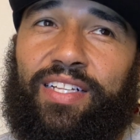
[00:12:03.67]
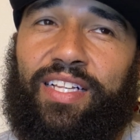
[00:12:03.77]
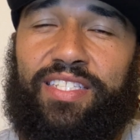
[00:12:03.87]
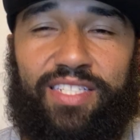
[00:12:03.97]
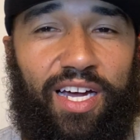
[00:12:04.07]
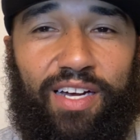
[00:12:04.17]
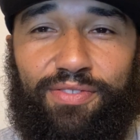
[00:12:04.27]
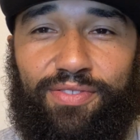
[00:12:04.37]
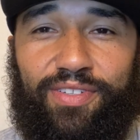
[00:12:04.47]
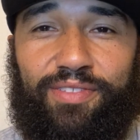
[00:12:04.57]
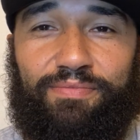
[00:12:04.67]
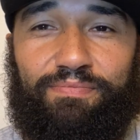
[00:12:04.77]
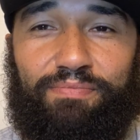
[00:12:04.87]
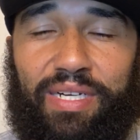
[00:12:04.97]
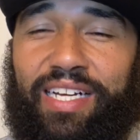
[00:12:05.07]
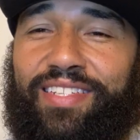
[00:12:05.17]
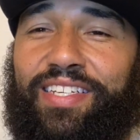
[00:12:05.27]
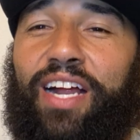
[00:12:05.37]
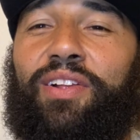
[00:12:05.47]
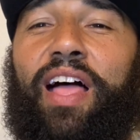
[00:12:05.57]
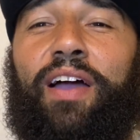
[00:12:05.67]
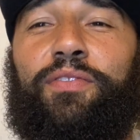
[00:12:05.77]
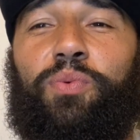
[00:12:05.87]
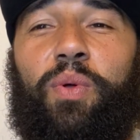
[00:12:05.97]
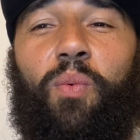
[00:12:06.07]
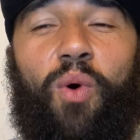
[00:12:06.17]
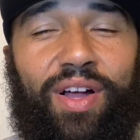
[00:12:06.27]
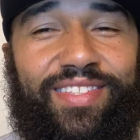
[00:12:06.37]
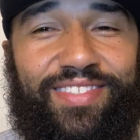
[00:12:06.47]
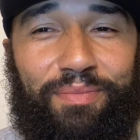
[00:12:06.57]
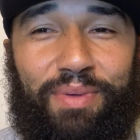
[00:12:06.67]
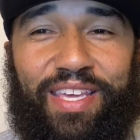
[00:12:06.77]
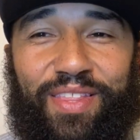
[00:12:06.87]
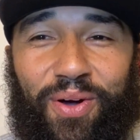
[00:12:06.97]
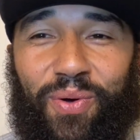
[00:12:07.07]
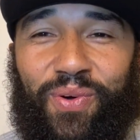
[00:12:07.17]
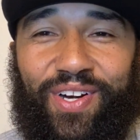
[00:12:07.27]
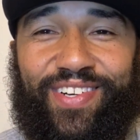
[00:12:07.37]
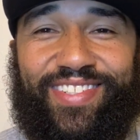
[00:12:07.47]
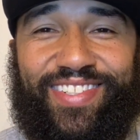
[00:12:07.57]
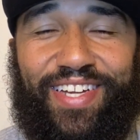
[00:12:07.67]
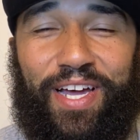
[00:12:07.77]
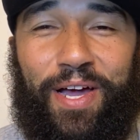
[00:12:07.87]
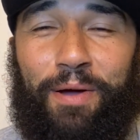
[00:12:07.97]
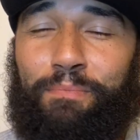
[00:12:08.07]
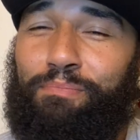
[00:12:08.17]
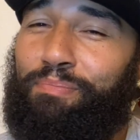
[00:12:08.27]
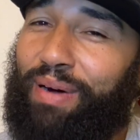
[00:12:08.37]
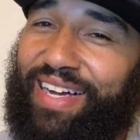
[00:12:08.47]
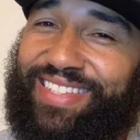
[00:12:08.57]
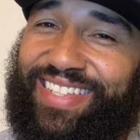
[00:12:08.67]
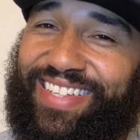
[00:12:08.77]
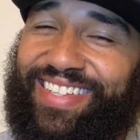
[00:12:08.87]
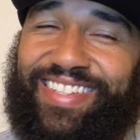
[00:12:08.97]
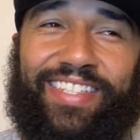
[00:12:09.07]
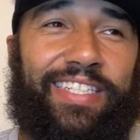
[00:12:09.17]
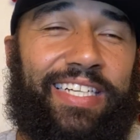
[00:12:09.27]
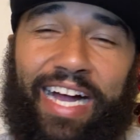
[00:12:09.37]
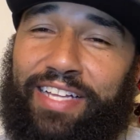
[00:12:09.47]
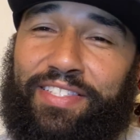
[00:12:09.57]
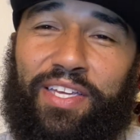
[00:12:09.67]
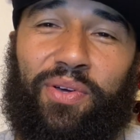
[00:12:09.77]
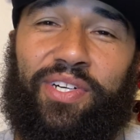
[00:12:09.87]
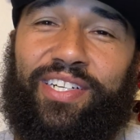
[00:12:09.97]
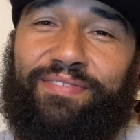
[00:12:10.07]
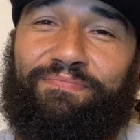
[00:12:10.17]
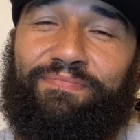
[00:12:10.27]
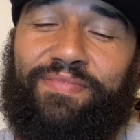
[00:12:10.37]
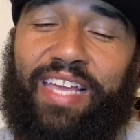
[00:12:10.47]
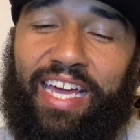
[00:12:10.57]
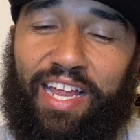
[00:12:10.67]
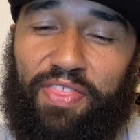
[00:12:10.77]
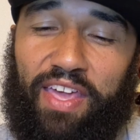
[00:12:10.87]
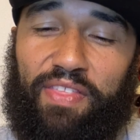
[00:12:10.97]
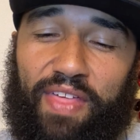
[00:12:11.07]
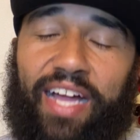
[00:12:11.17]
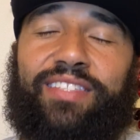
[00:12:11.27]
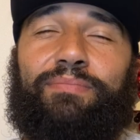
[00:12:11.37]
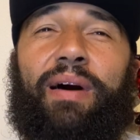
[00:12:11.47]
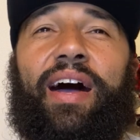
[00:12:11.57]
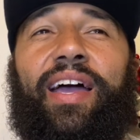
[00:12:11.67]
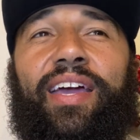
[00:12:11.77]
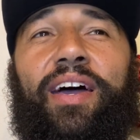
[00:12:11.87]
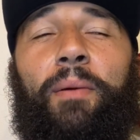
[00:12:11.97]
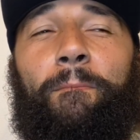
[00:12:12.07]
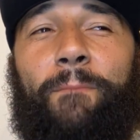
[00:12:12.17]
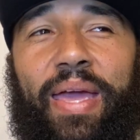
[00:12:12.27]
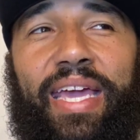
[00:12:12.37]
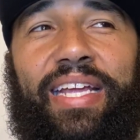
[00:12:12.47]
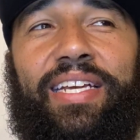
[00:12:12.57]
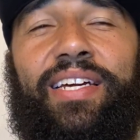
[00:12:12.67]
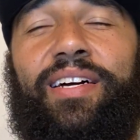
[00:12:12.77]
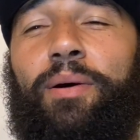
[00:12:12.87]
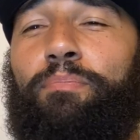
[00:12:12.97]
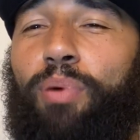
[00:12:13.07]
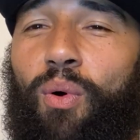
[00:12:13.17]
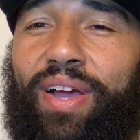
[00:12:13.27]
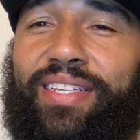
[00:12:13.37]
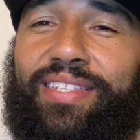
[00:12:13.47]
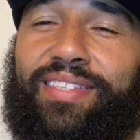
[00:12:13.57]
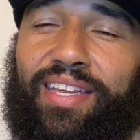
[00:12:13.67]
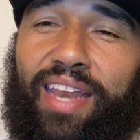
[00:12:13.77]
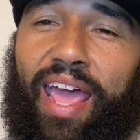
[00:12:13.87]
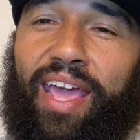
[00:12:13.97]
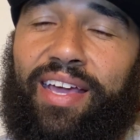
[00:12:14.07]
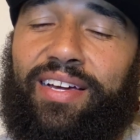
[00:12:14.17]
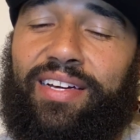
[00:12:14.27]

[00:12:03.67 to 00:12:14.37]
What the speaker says: It's tough because in our lives we want to be the owners, but God's the owner. And I think that's my main point today.